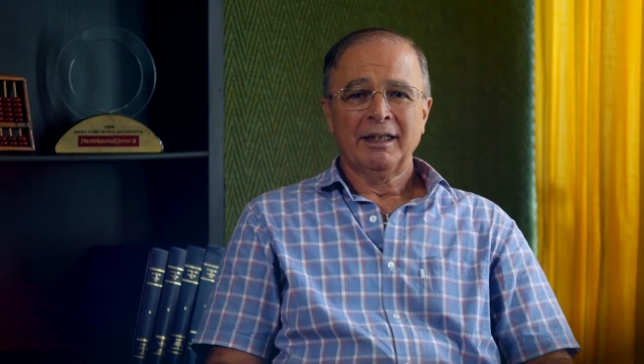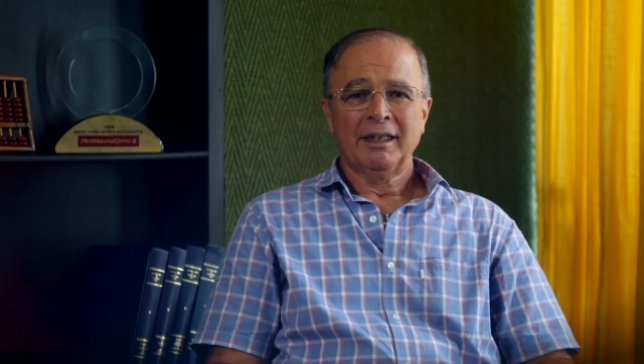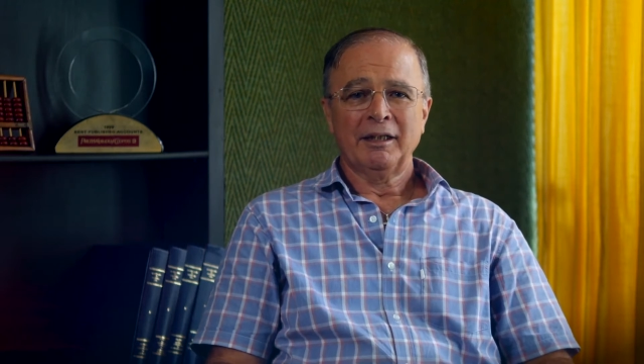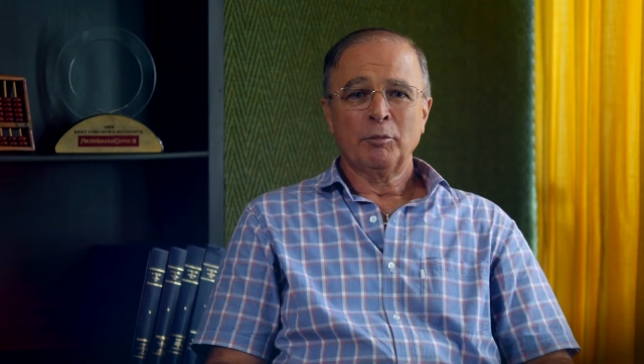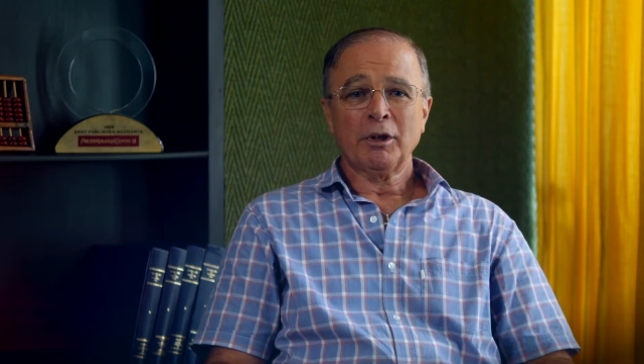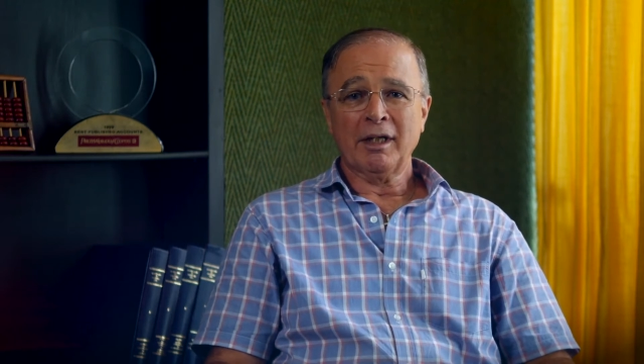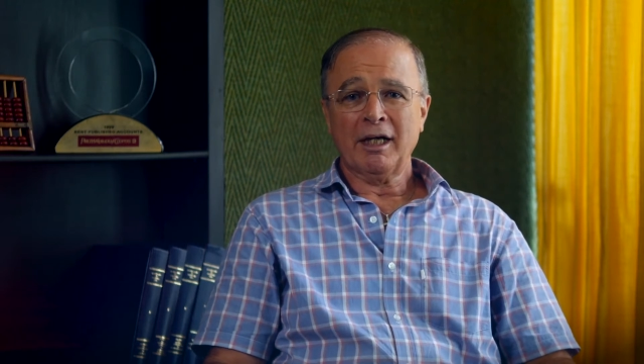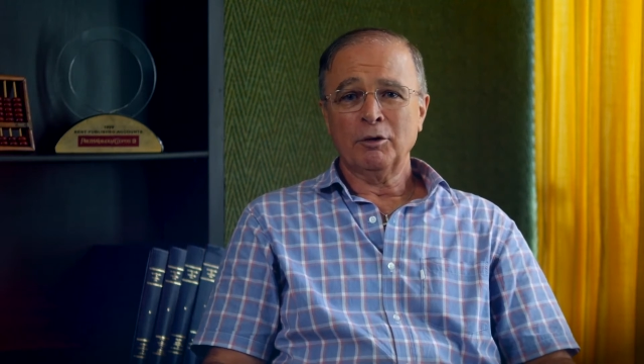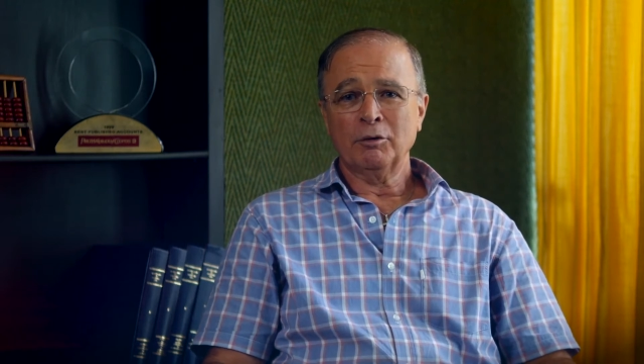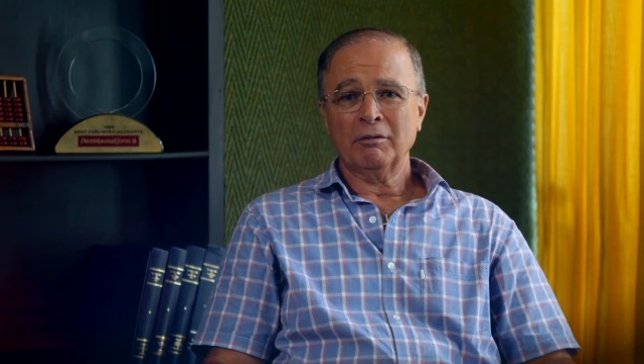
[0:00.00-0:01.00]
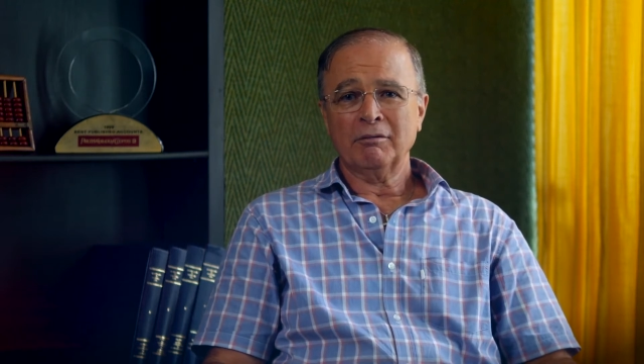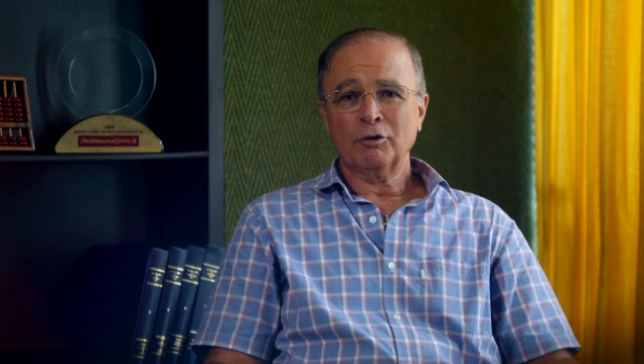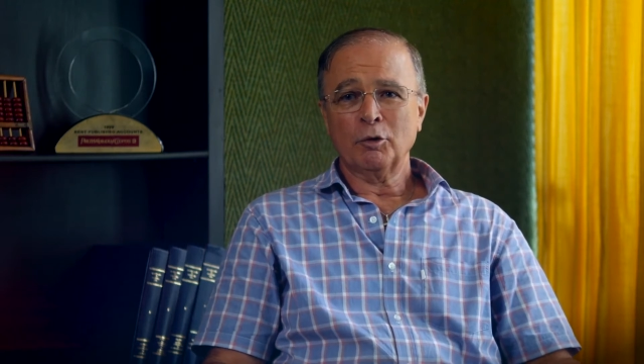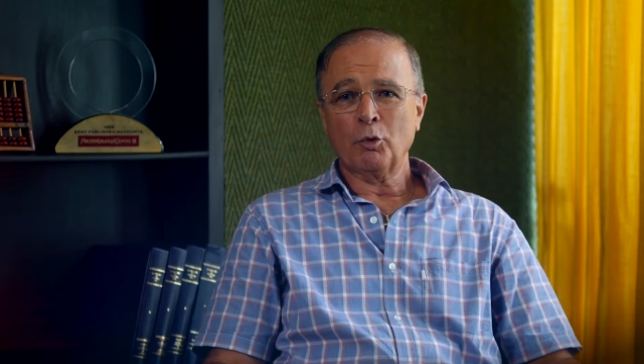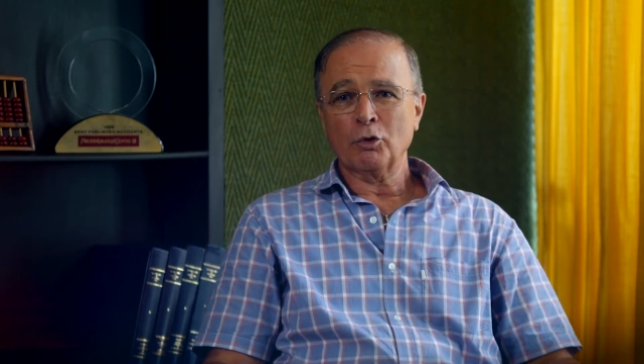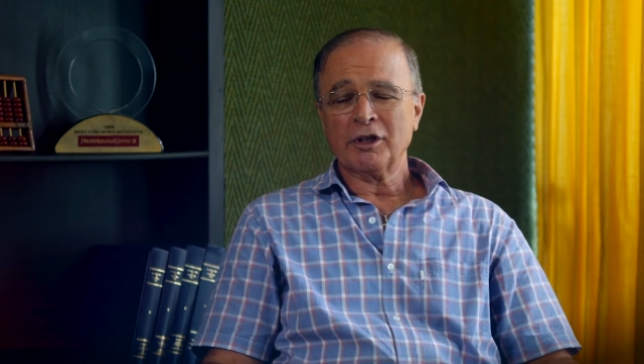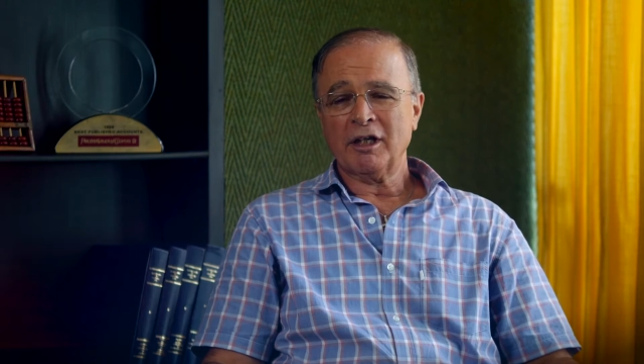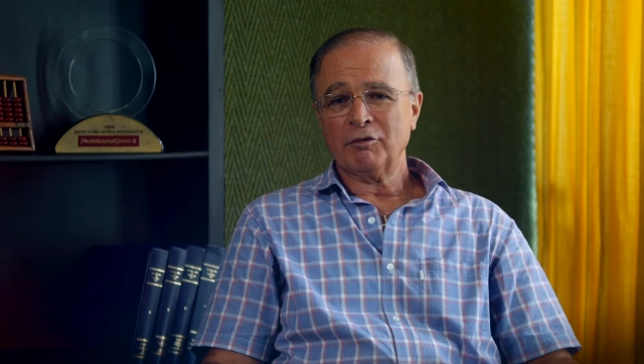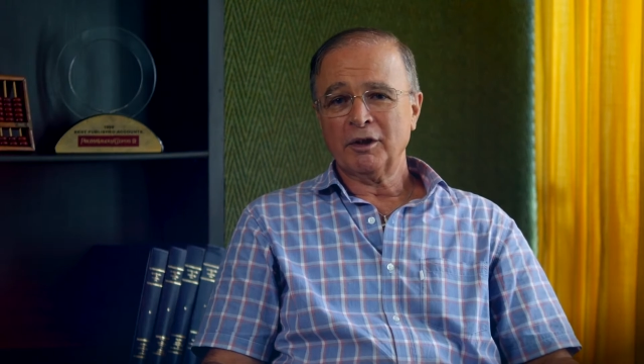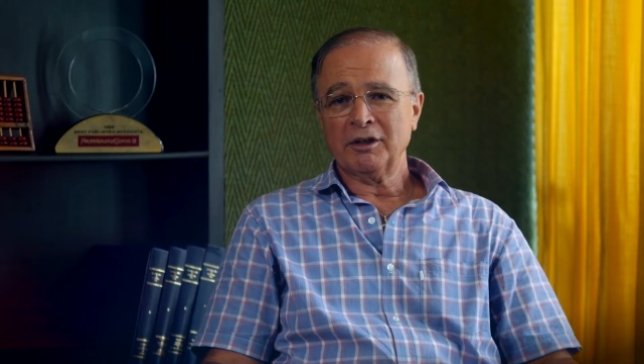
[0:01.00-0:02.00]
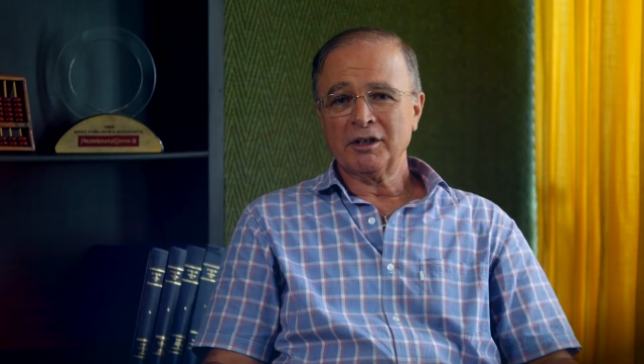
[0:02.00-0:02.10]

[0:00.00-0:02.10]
Uh, but now the reports I've read